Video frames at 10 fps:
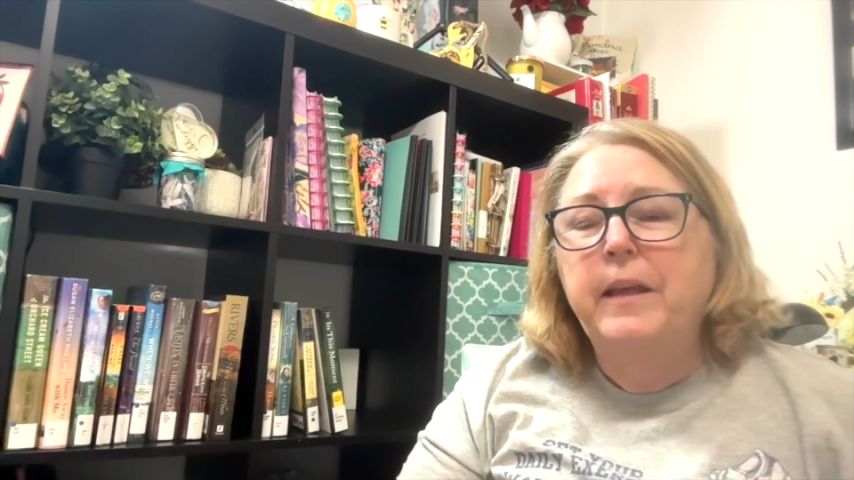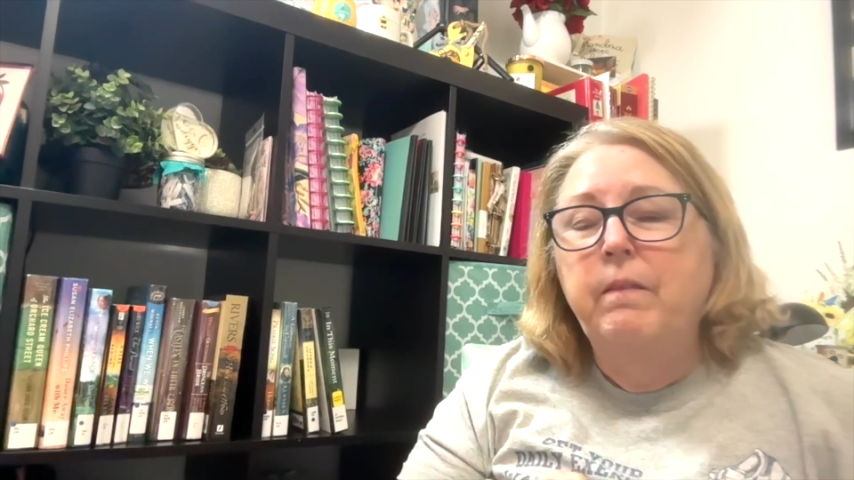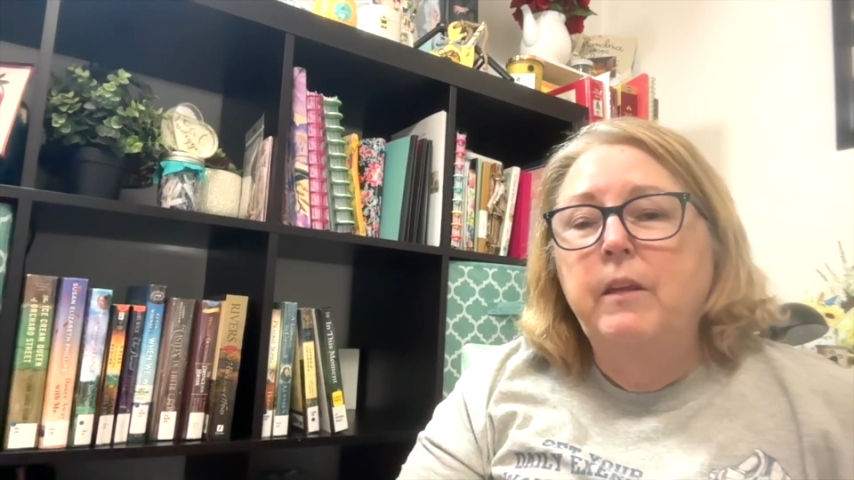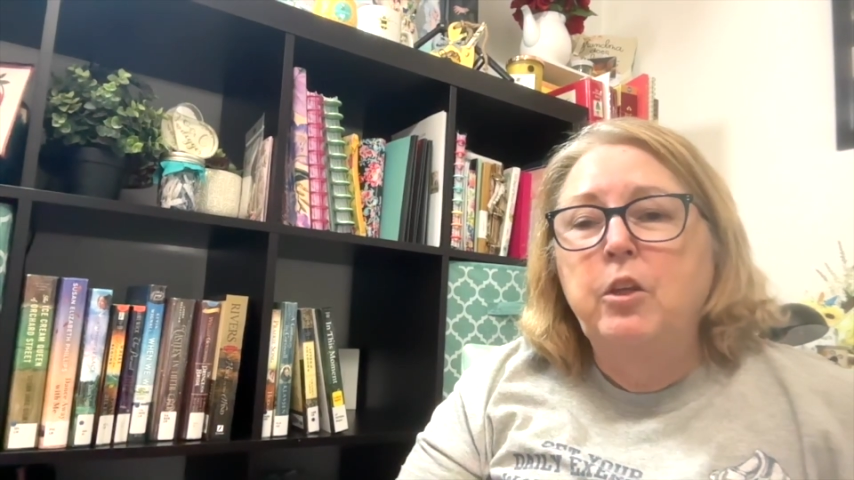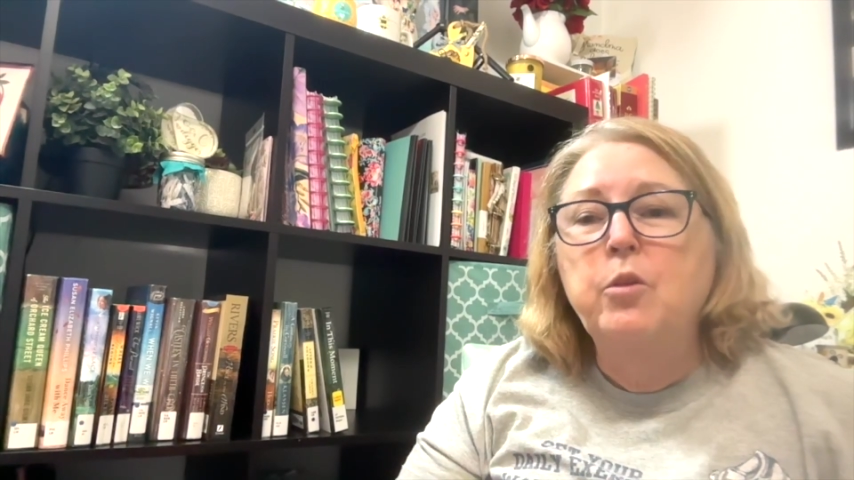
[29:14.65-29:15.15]
in
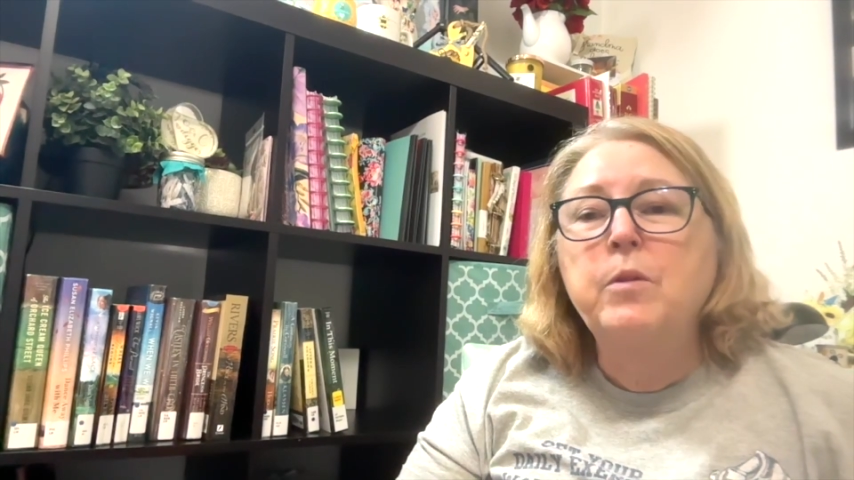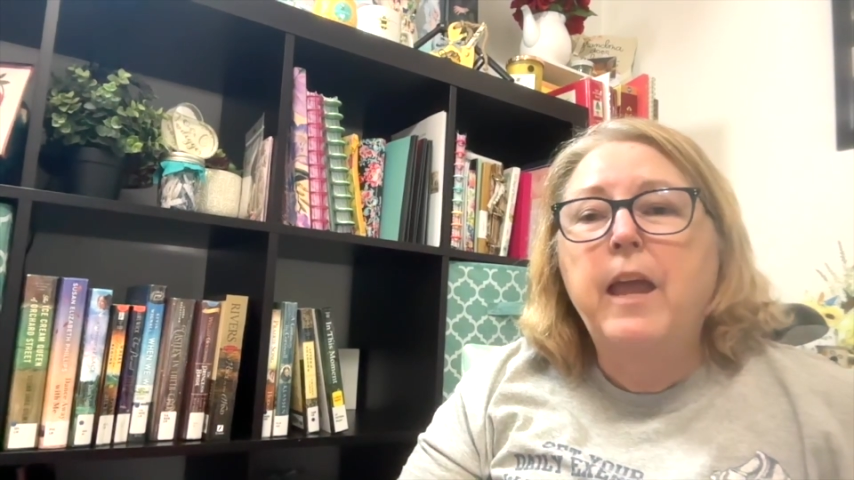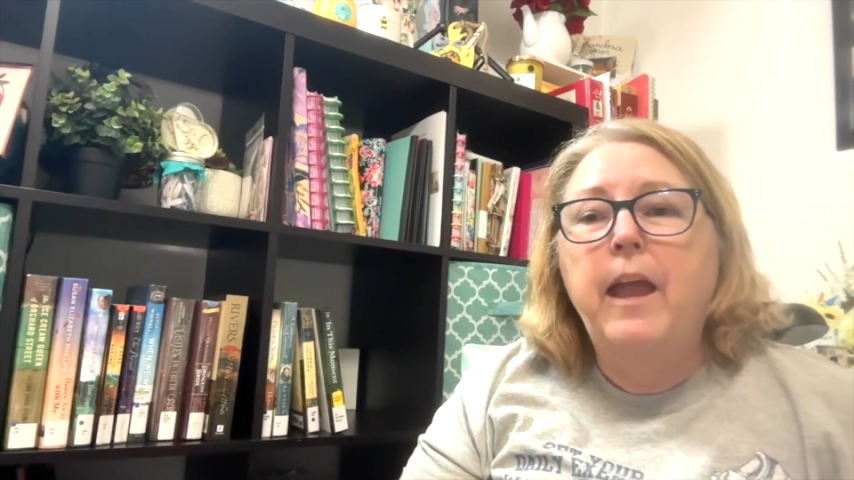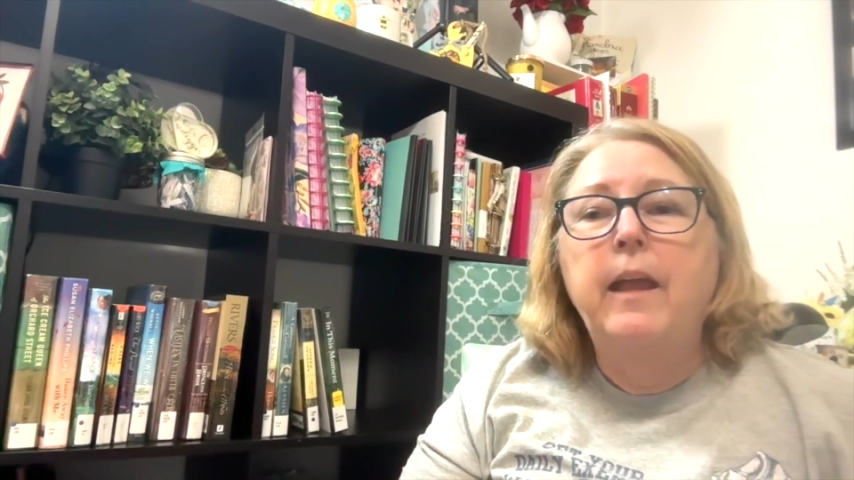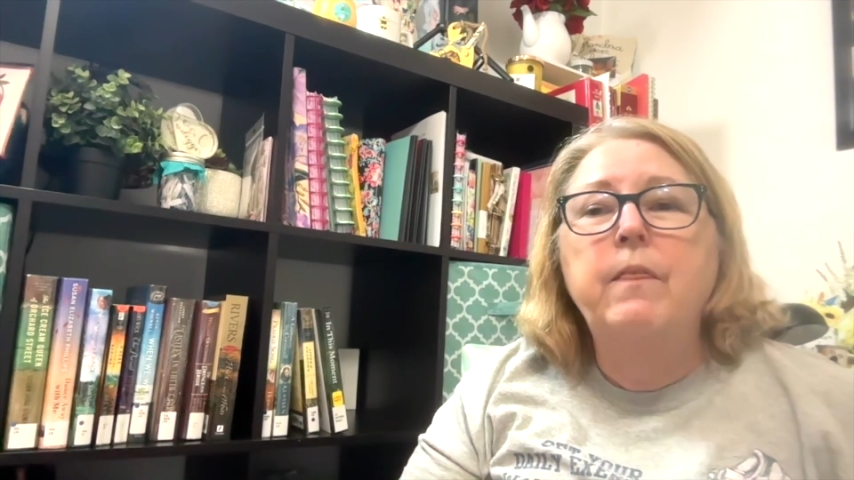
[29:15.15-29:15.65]
the
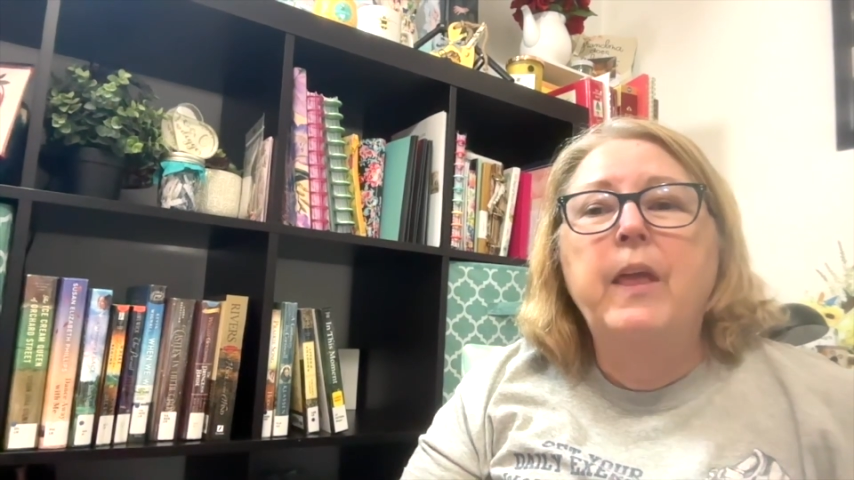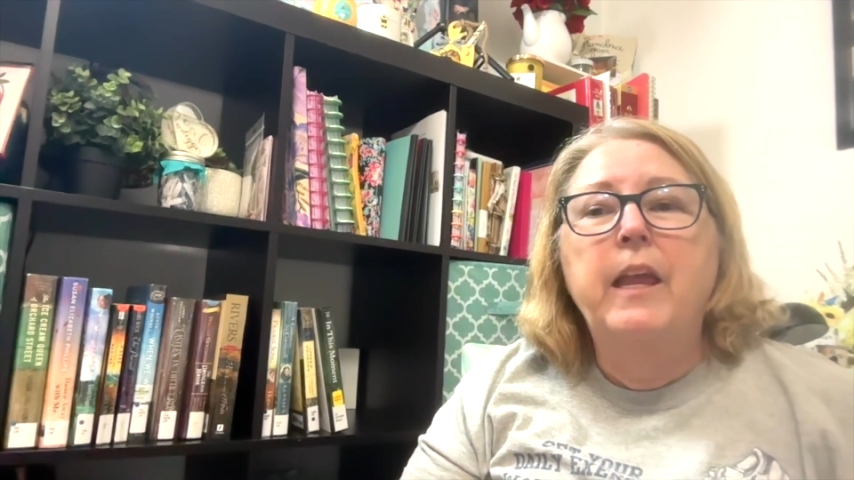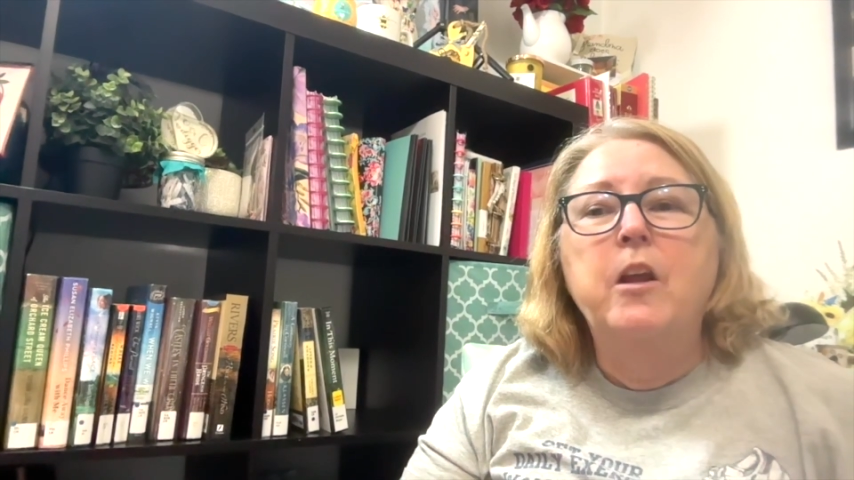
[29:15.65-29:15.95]
UK they